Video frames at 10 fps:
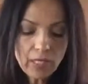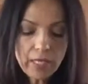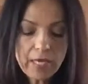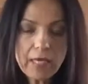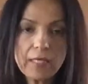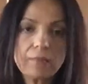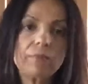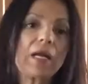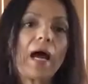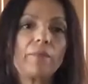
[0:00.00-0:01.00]

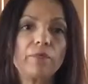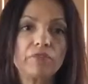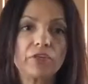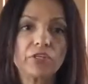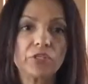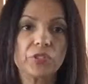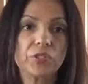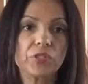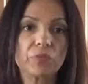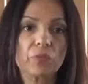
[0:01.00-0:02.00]
But I prefer to
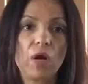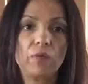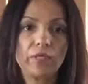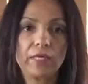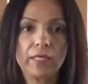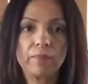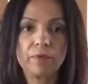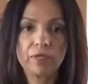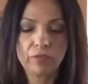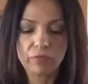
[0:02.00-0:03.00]
use the raw one and keep it
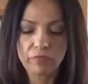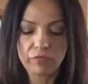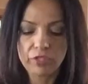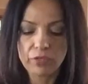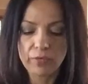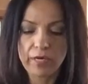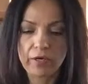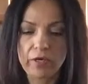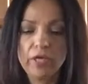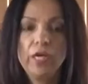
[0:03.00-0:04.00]
in the
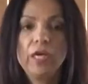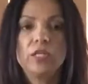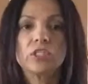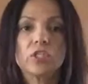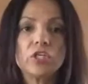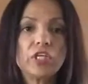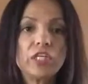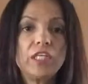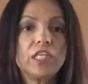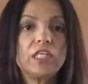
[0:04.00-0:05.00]
refrigerator. So you're
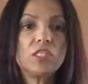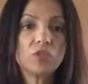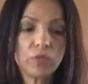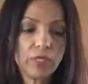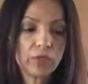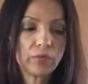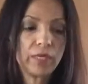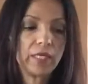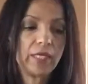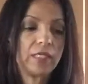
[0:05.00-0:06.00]
gonna need these three
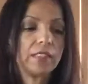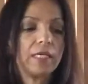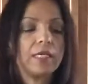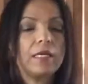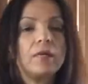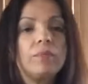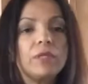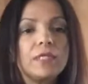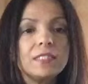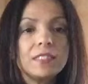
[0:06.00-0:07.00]
ingredients, and I'm gonna put
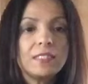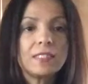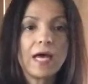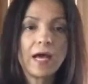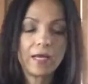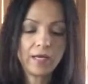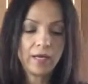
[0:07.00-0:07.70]
these aside.